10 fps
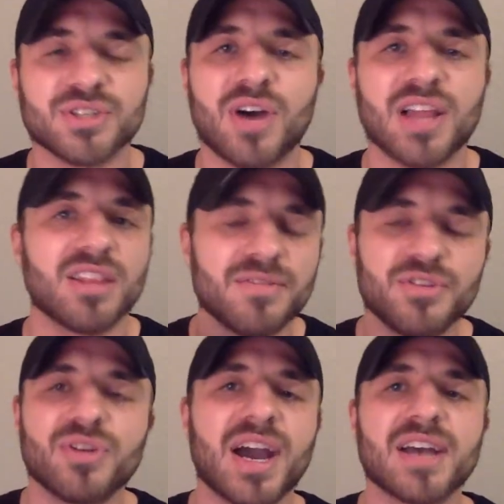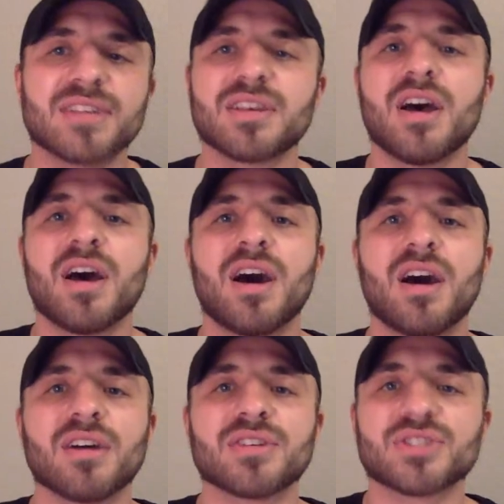So I love you guys
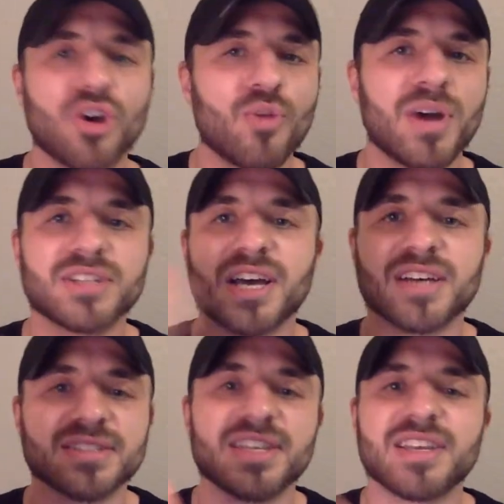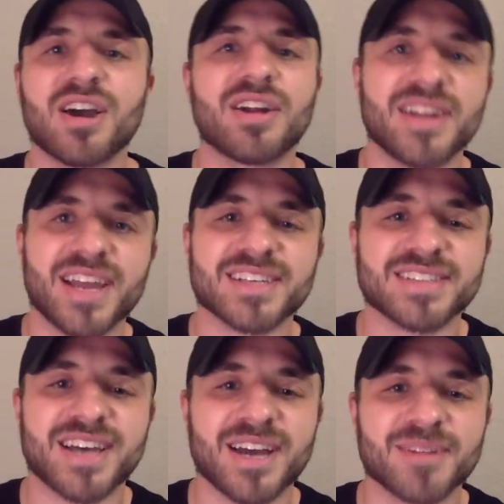so much. I'll see y'all next
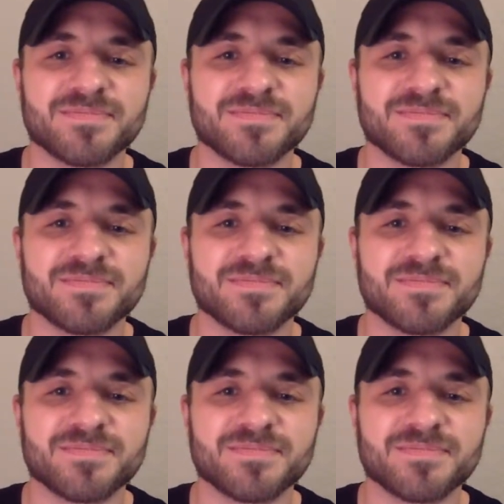time.